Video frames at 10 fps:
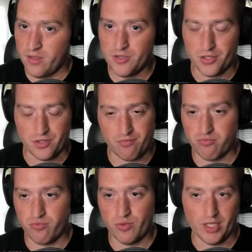Just
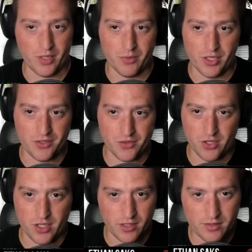really, really
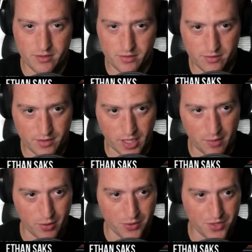strong
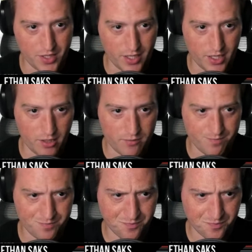signpost there.
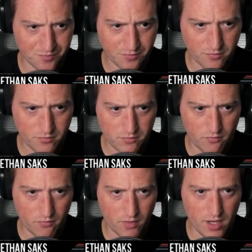
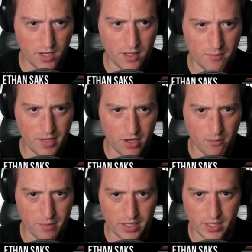Um,
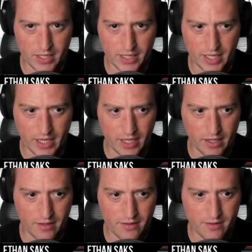Arabella
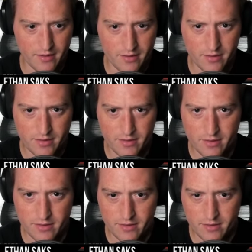again.
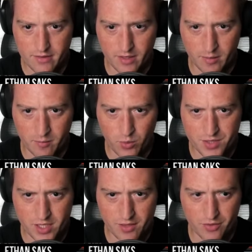Um, more
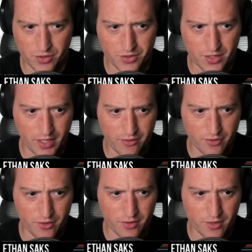stuff looks like
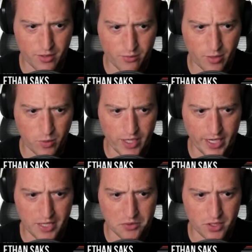for you know red white
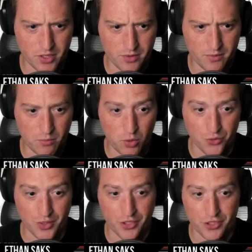aggro.
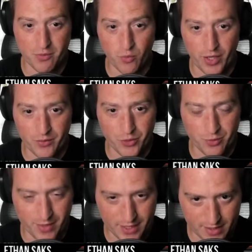Moldering gym weight
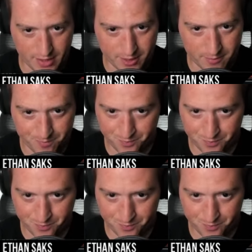room. That's the